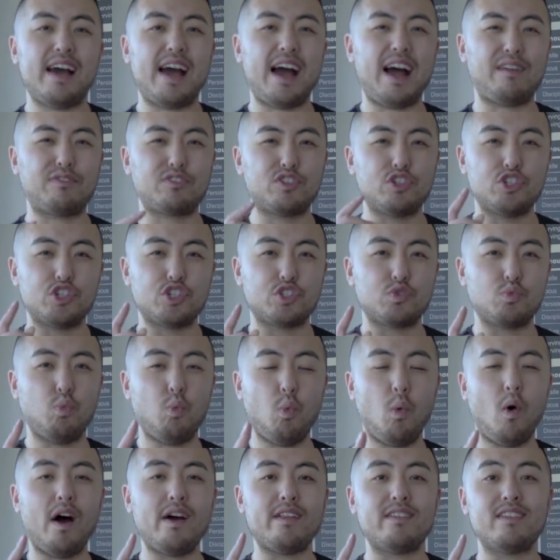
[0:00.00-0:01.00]
after just
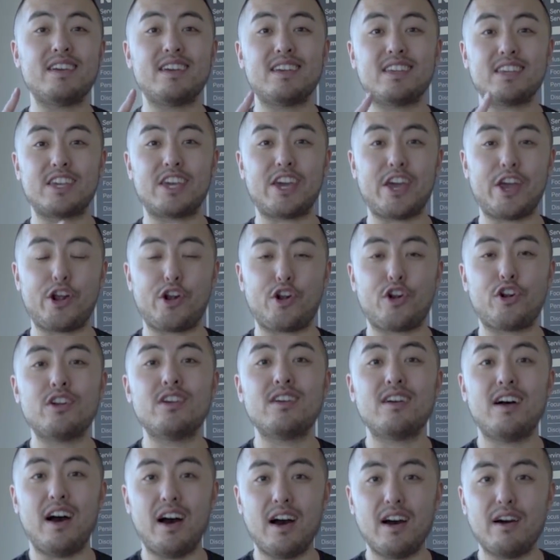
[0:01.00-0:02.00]
1 year
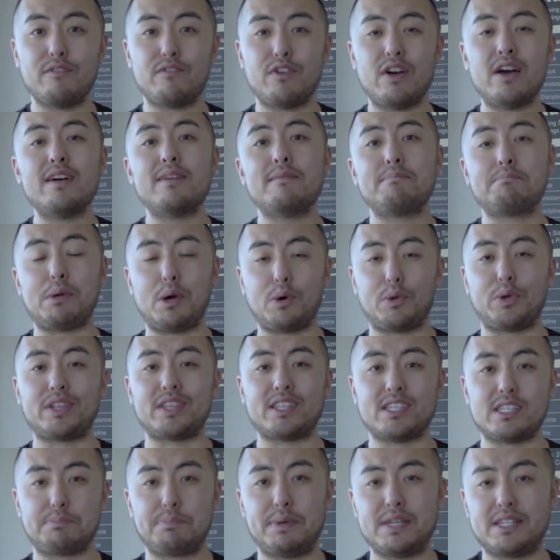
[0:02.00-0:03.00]
of building
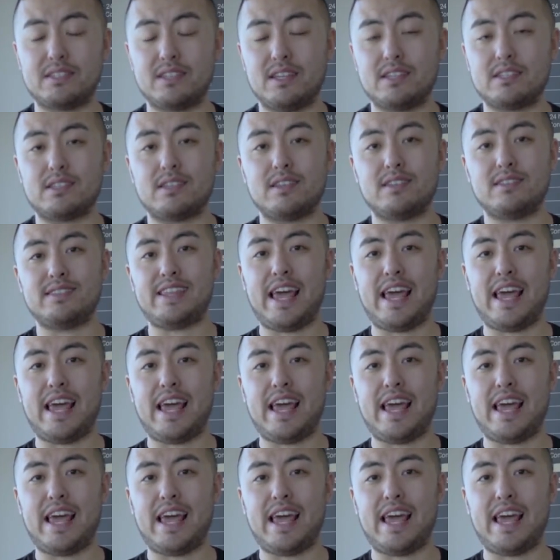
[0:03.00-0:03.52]
this business.